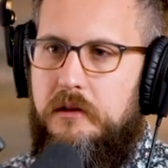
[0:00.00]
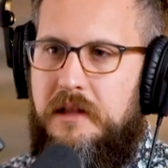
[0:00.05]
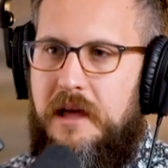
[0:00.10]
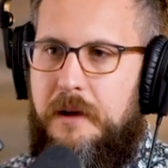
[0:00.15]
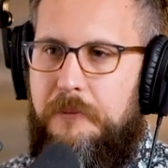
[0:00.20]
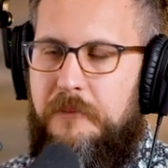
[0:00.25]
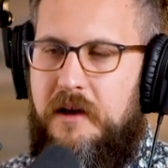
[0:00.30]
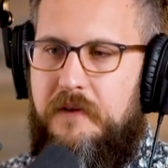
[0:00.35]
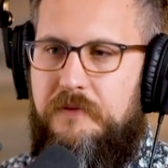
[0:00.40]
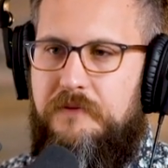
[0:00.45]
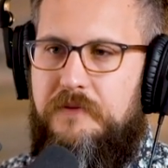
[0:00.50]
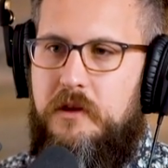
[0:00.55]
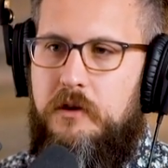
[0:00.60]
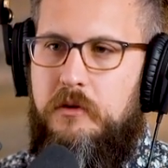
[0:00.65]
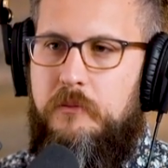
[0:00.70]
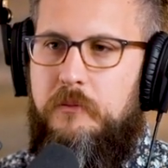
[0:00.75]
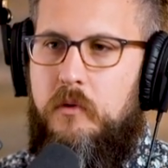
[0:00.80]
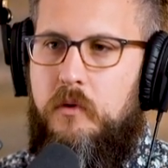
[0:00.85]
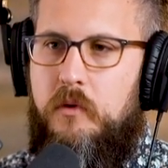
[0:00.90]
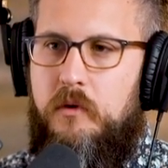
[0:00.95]
that might feel
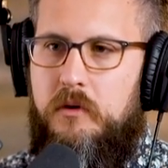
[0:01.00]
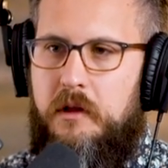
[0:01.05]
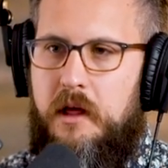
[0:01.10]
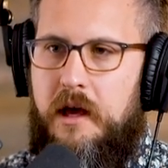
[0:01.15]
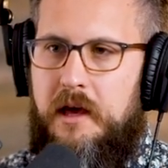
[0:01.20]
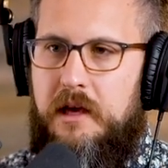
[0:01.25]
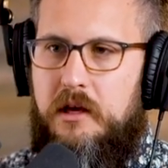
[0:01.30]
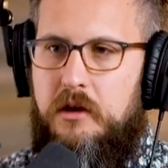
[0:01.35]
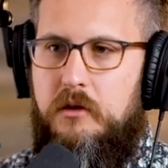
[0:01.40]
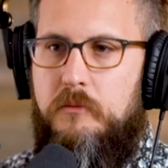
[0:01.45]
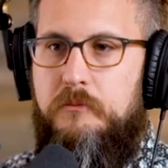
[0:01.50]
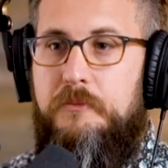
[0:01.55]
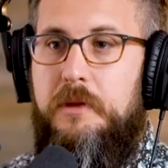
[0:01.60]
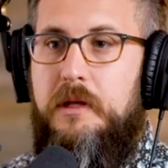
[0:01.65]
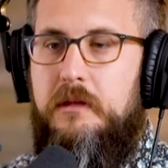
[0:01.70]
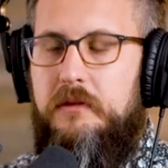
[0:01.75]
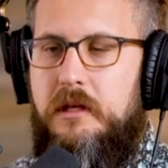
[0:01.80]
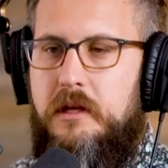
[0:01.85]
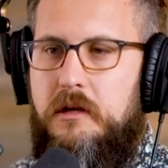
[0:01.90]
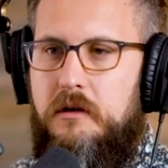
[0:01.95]
more like you're
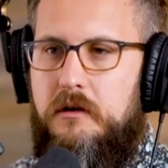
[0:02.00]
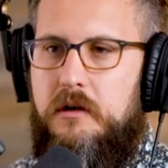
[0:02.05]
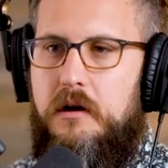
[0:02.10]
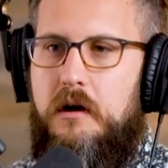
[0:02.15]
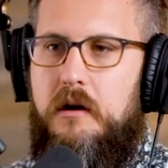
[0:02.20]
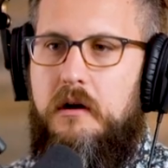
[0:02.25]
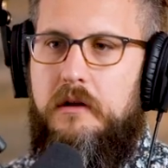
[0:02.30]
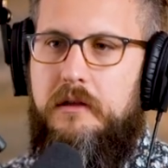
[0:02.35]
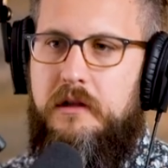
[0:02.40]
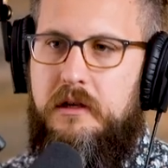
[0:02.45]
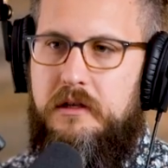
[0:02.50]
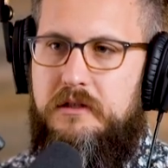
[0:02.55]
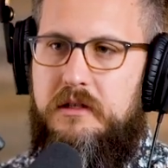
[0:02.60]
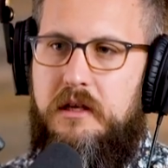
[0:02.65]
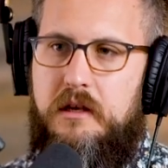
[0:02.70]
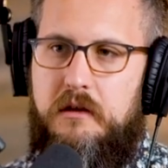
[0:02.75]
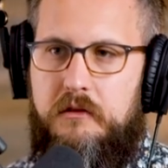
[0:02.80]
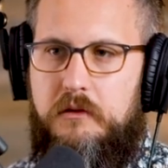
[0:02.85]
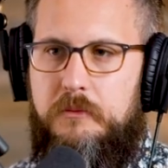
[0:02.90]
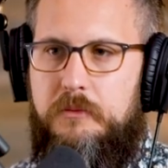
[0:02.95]
building your cart and then a
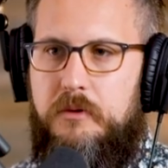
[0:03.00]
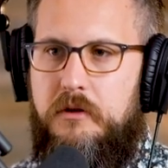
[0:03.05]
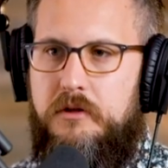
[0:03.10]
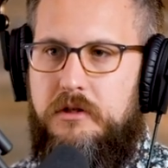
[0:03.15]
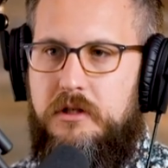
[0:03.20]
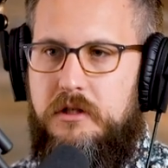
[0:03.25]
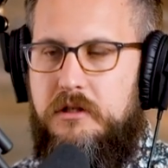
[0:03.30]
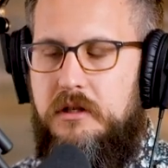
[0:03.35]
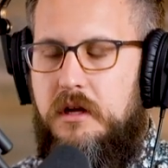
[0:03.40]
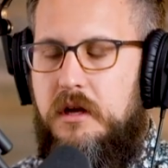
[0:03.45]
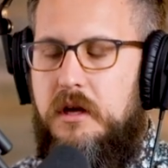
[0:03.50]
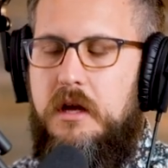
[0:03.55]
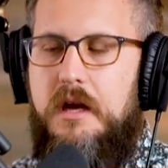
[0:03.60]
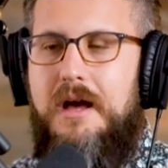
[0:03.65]
singular mm-hmm. purchase. Mm-hmm.